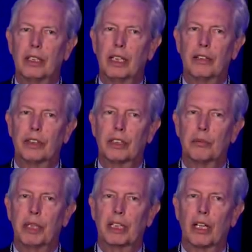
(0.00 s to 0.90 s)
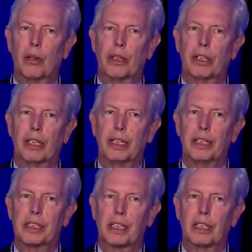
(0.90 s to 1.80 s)
ever been lower in
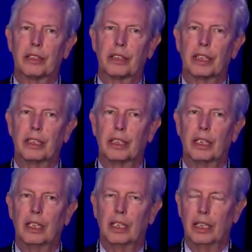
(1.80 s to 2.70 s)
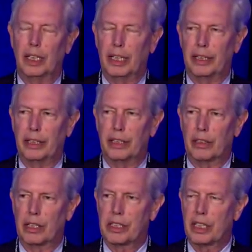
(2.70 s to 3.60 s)
this country. And there
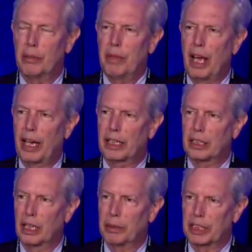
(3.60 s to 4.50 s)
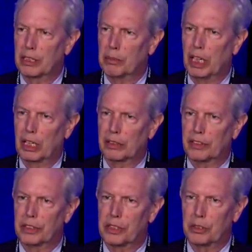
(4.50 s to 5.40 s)
are some academic
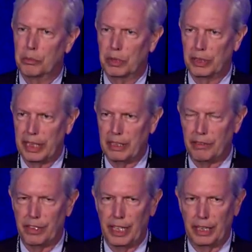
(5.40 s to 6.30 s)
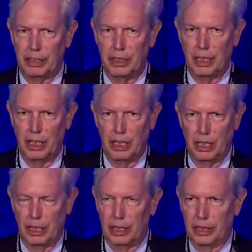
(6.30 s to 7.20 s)
demographers who believe that
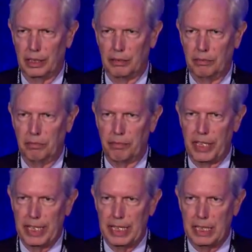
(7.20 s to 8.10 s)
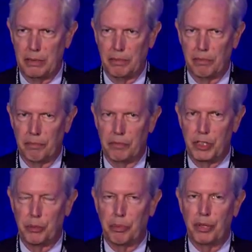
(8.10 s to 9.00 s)
the
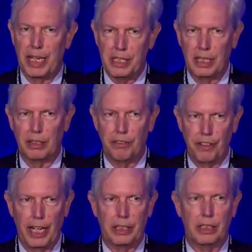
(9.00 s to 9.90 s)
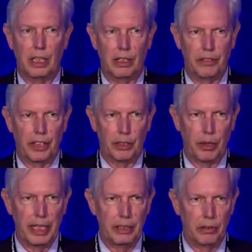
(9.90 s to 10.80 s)
depressing effect of the
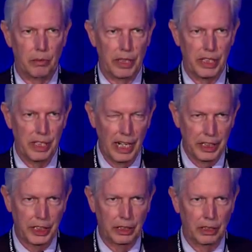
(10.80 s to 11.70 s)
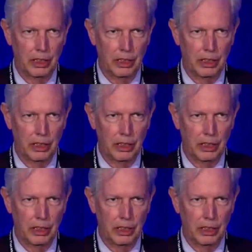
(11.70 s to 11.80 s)
Great Recession,